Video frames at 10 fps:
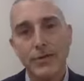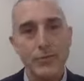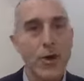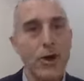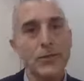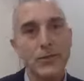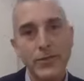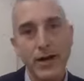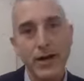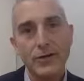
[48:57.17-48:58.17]
There's partial
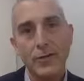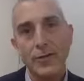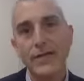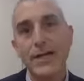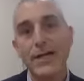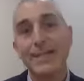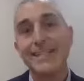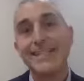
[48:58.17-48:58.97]
tears where the tendon is